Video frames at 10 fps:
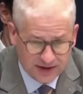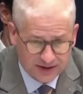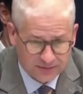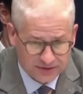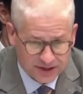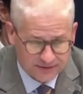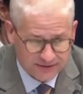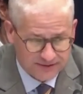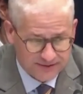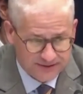
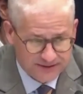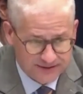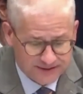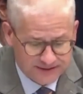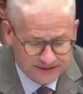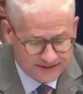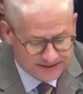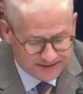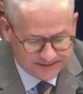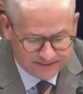themselves.
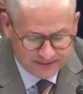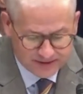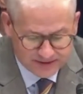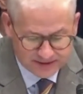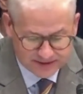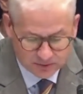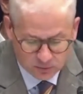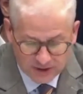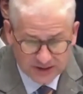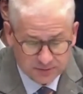It's a
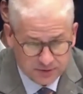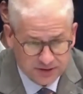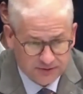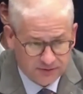recipe